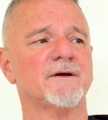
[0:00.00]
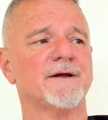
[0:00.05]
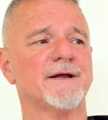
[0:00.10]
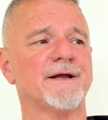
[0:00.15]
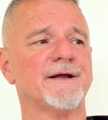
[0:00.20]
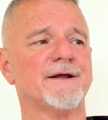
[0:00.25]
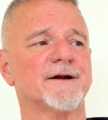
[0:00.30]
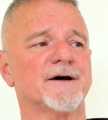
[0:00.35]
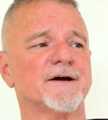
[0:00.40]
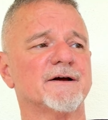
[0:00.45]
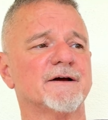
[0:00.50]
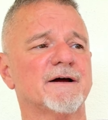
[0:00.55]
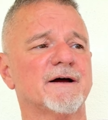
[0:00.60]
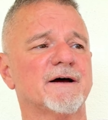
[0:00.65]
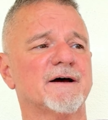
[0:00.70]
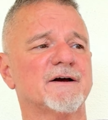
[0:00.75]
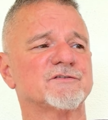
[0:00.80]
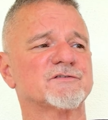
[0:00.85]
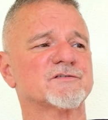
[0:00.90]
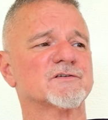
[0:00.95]
And I,
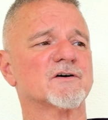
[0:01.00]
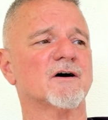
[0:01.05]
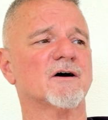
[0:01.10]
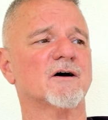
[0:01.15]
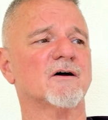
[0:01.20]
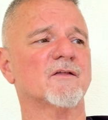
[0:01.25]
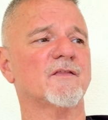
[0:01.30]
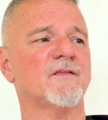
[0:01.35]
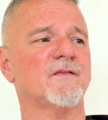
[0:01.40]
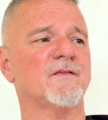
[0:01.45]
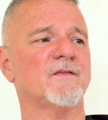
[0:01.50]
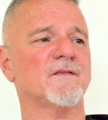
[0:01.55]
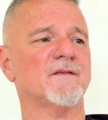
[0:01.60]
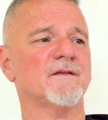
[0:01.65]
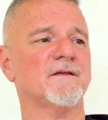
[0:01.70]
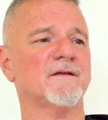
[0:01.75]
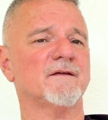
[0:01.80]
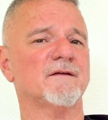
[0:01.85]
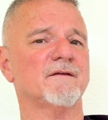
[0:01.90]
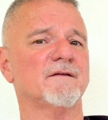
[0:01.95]
I saw,
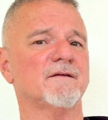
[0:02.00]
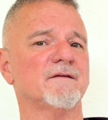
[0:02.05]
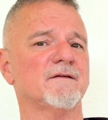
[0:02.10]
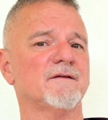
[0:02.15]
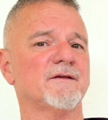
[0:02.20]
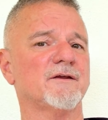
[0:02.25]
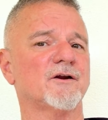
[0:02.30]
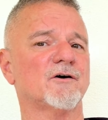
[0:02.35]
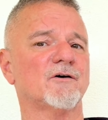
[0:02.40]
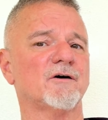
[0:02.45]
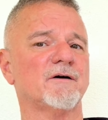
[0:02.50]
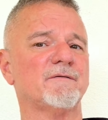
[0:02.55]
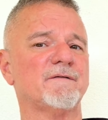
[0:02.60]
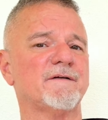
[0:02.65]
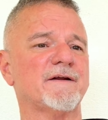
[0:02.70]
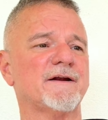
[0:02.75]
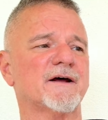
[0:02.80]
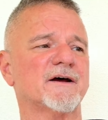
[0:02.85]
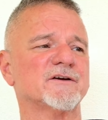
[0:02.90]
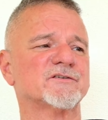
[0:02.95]
you know,
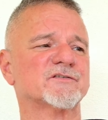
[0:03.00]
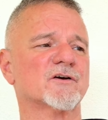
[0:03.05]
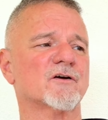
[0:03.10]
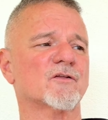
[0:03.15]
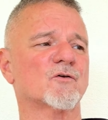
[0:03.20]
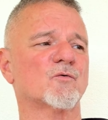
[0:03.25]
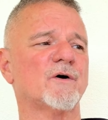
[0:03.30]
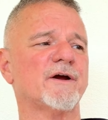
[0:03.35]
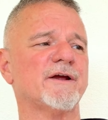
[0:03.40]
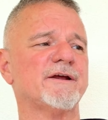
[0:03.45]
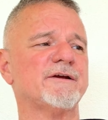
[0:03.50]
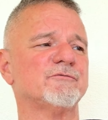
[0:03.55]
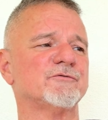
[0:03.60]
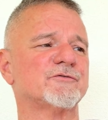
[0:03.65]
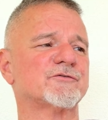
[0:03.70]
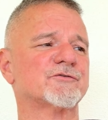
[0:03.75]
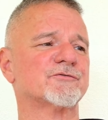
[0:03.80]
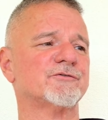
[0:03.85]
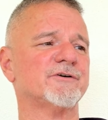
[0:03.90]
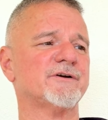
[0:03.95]
and I saw the way he
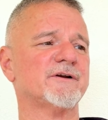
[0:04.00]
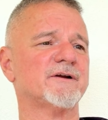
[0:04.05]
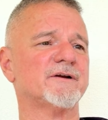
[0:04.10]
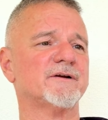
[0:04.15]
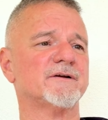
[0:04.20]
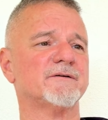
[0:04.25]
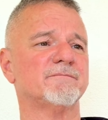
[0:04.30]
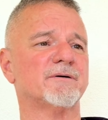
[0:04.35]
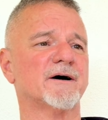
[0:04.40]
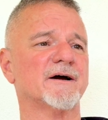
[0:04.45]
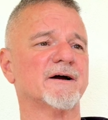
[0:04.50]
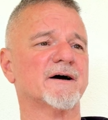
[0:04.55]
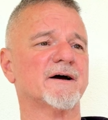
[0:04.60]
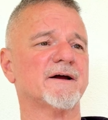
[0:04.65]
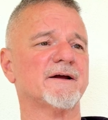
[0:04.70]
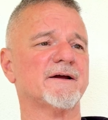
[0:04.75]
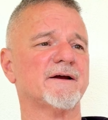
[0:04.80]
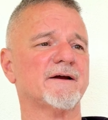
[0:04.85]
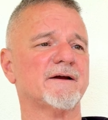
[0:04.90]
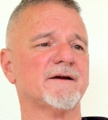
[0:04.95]
was treated by
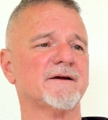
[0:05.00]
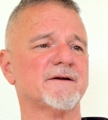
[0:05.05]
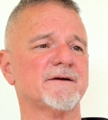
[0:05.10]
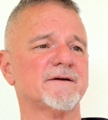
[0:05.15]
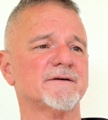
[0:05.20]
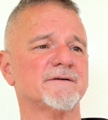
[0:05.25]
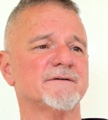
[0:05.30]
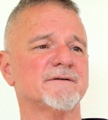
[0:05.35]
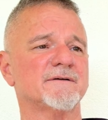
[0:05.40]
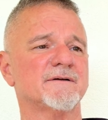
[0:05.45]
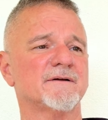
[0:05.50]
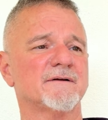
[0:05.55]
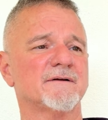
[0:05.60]
IA and